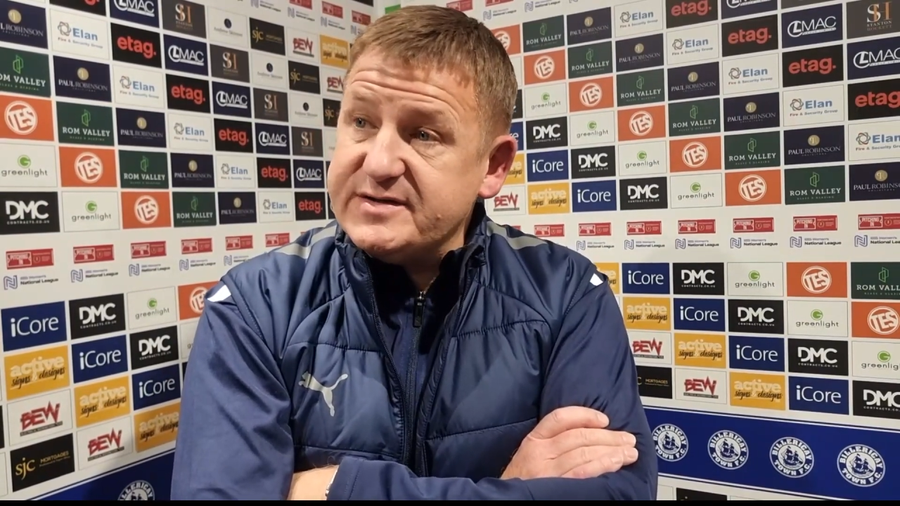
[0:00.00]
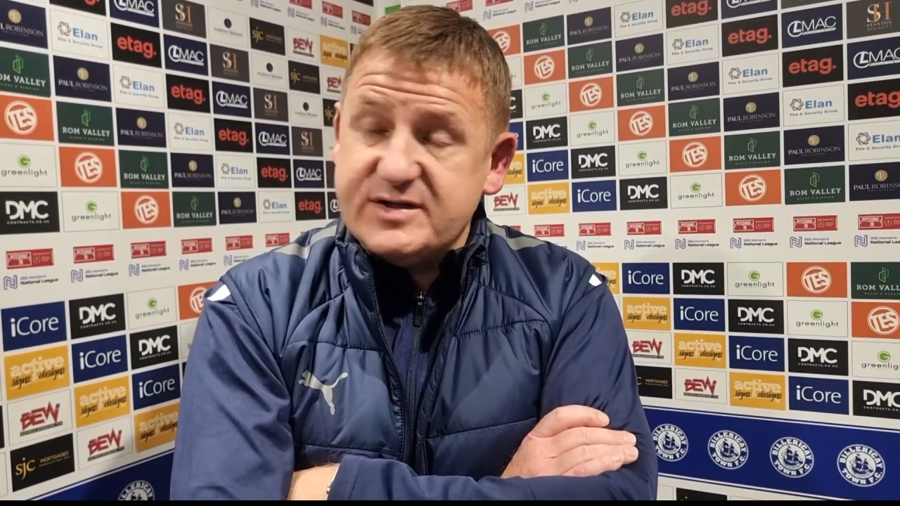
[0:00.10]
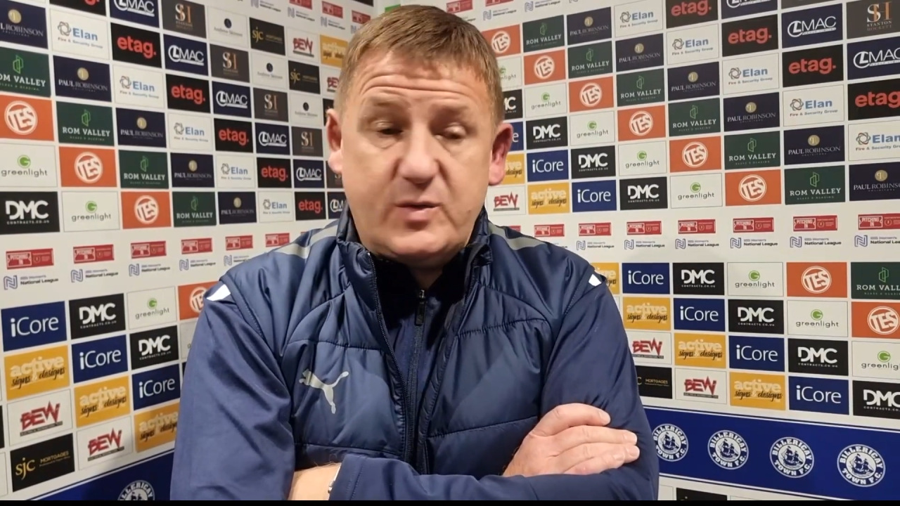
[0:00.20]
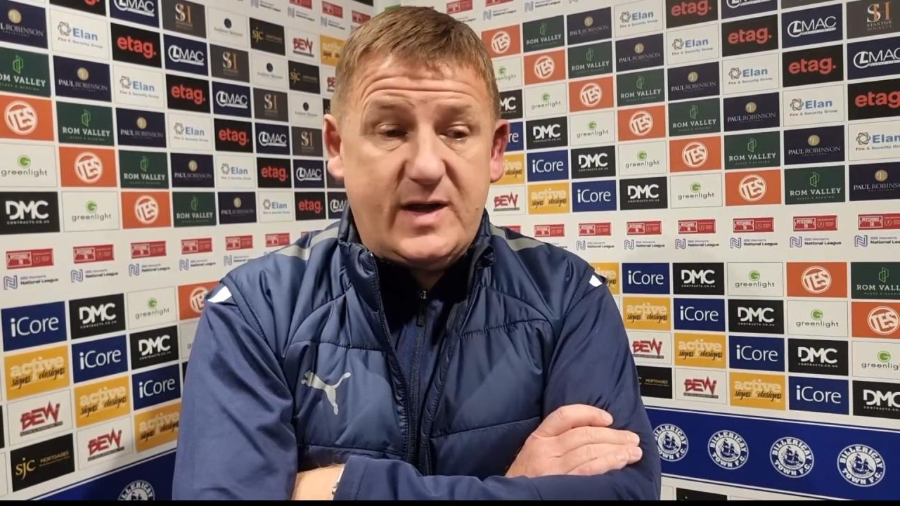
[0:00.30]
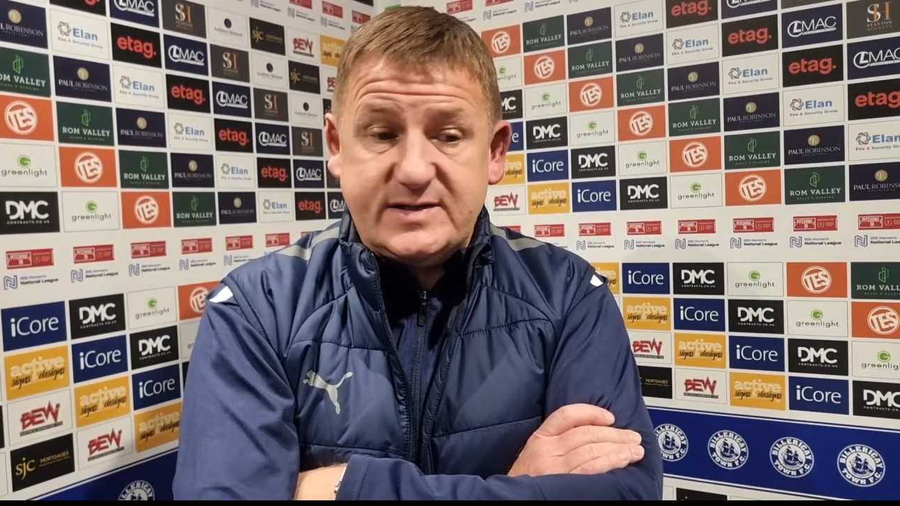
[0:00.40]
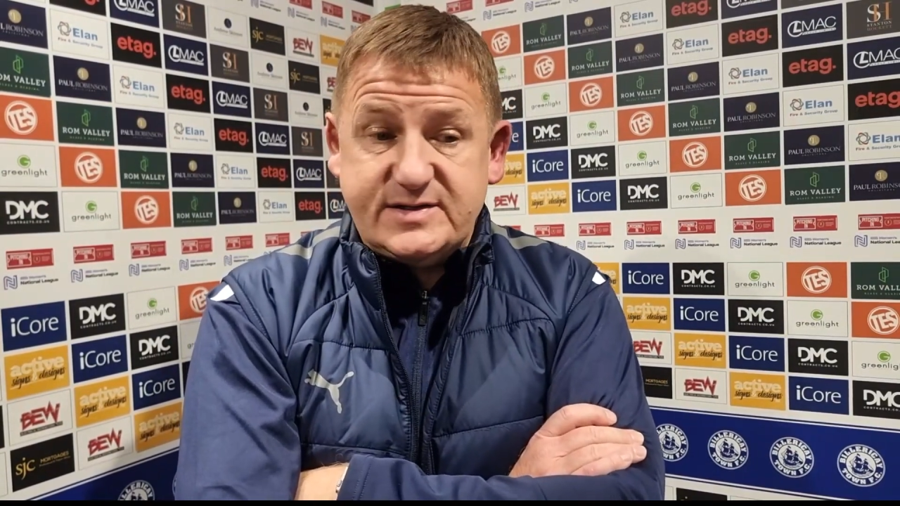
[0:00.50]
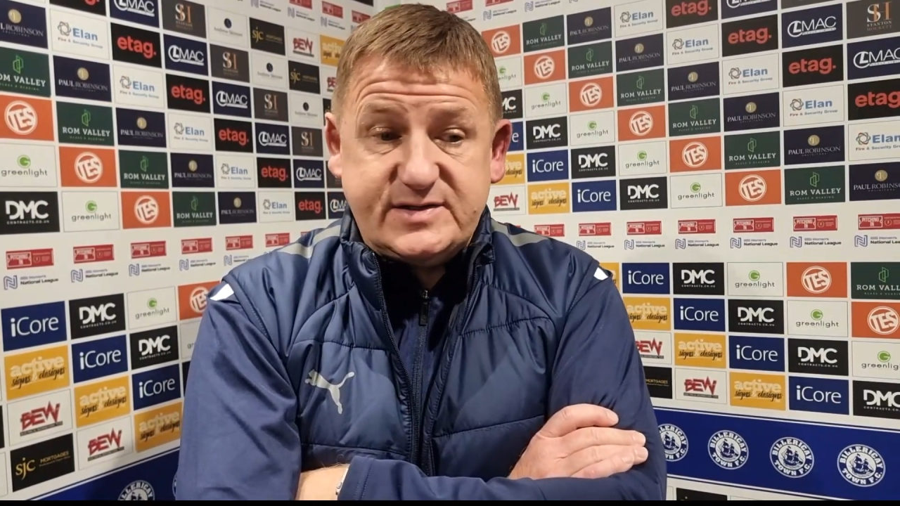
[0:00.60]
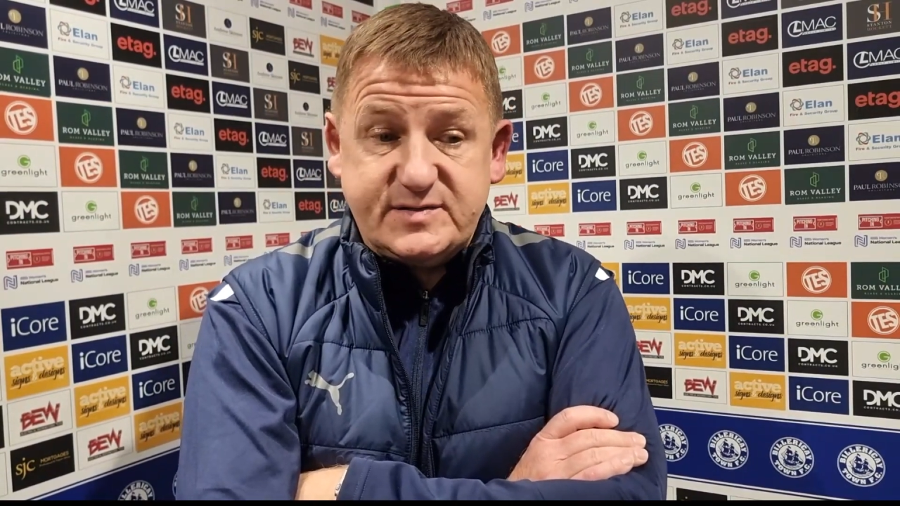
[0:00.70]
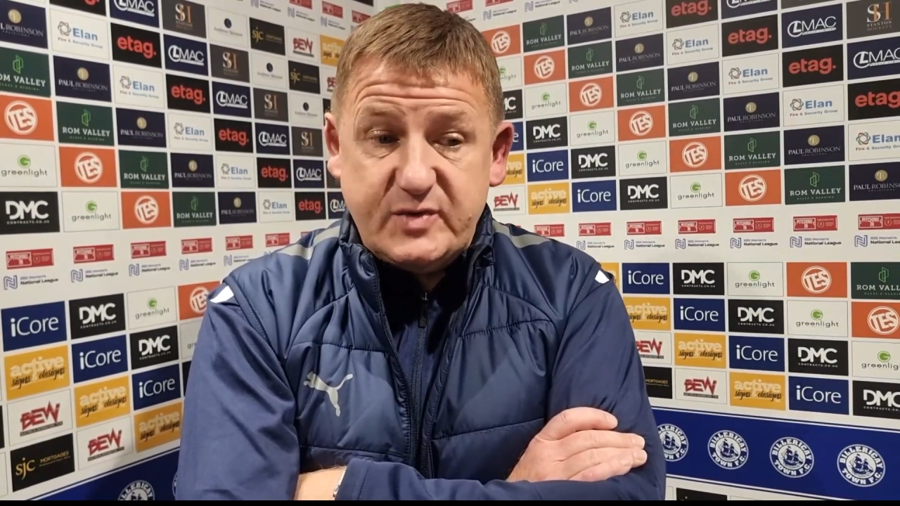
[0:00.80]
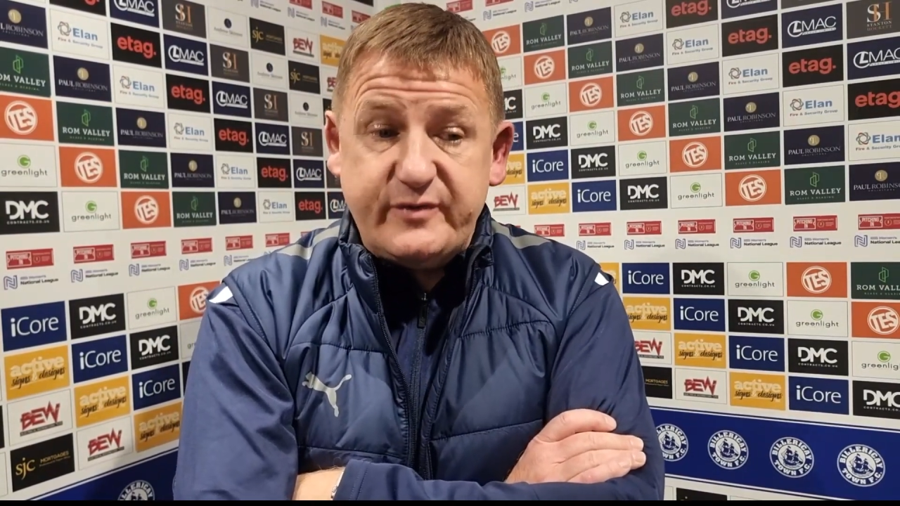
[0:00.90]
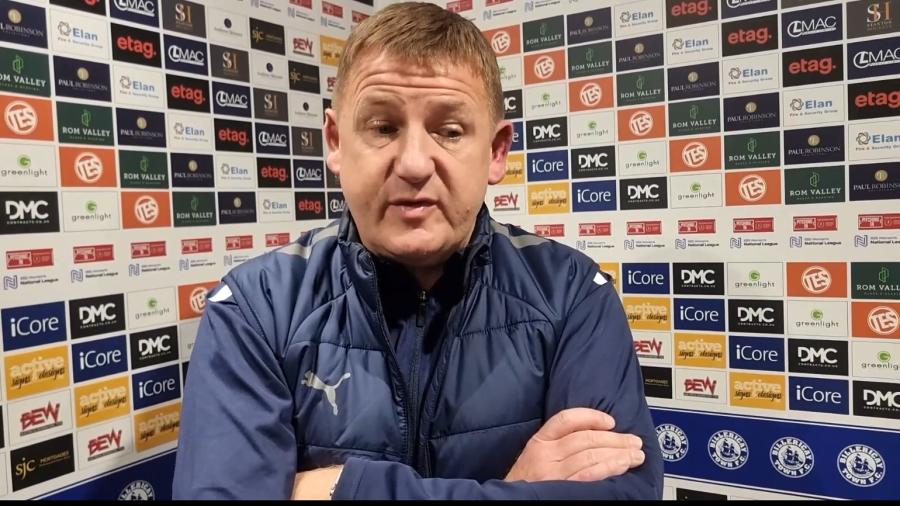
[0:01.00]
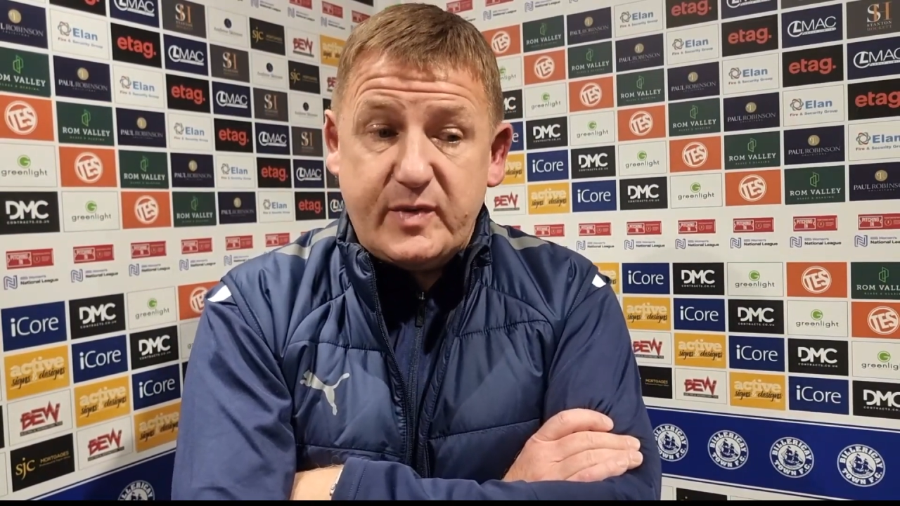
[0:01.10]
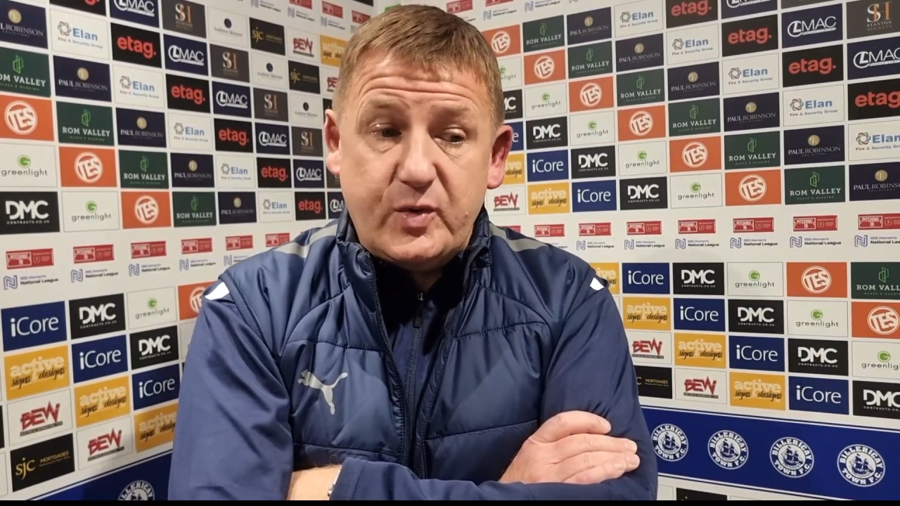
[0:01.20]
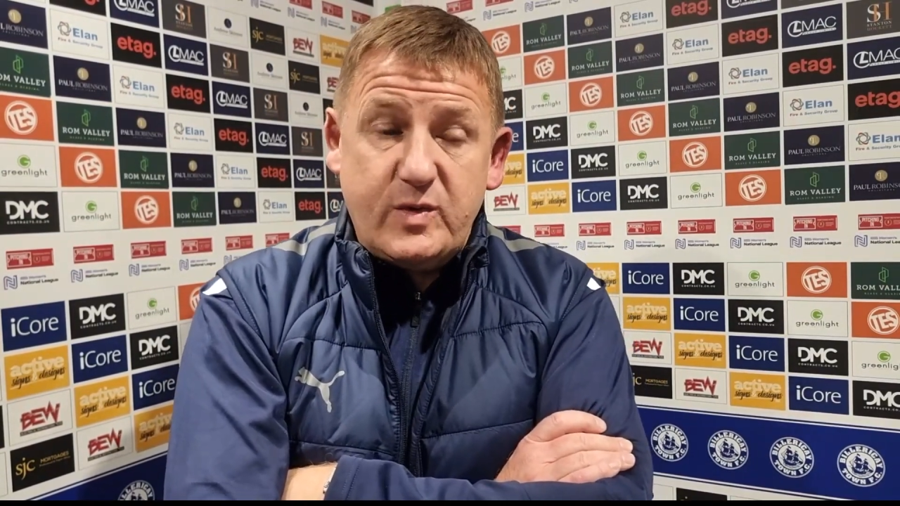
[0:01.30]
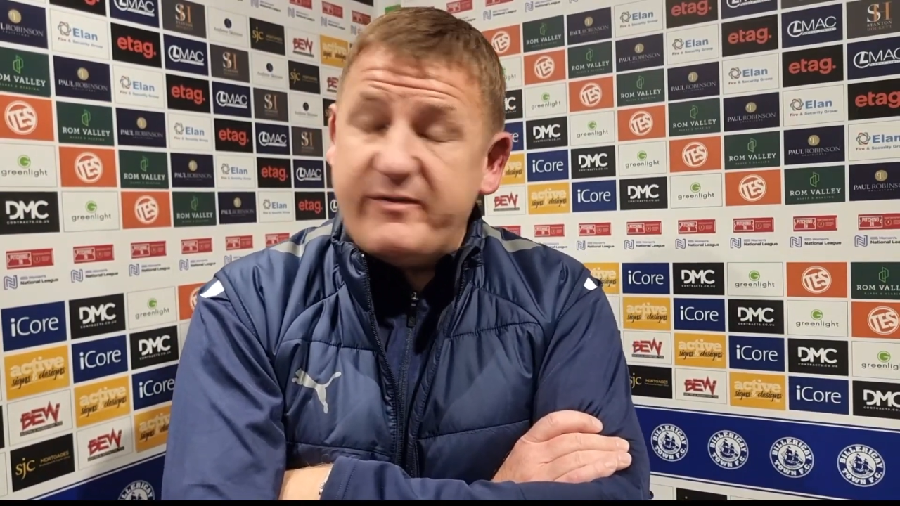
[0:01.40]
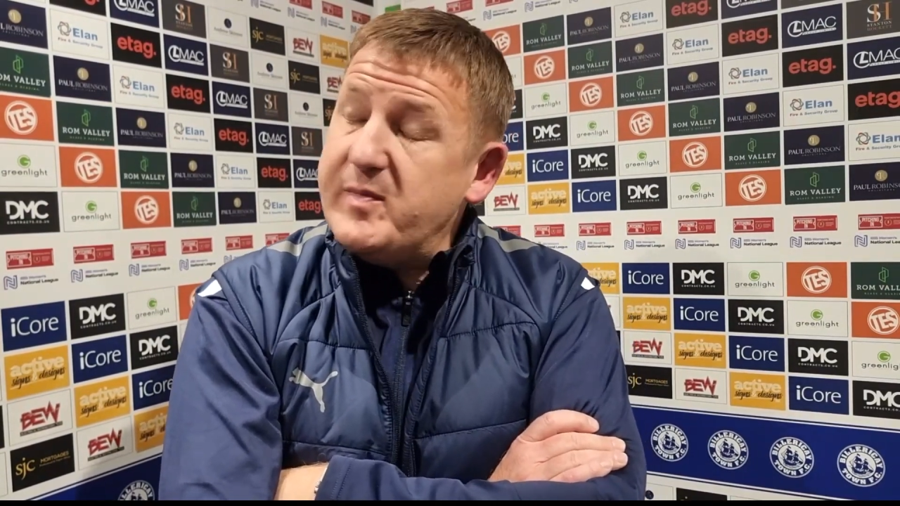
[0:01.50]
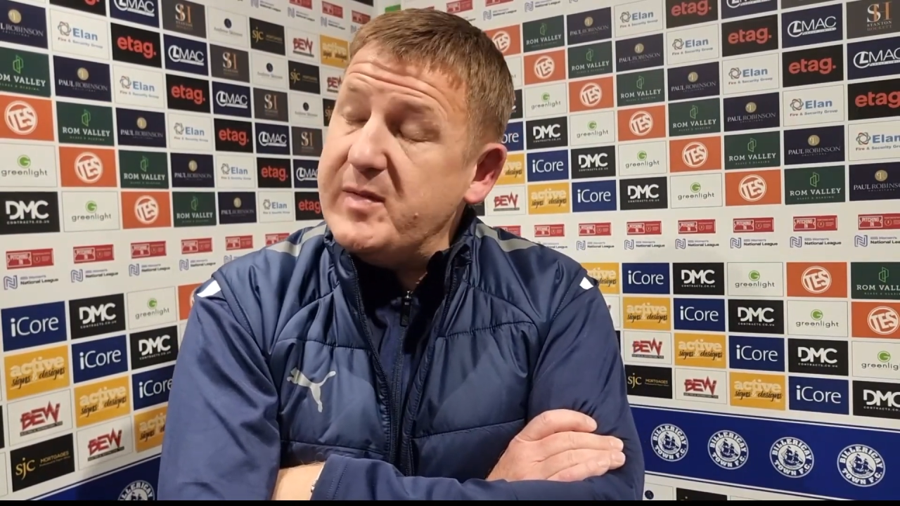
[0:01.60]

So we had to just move the ball with a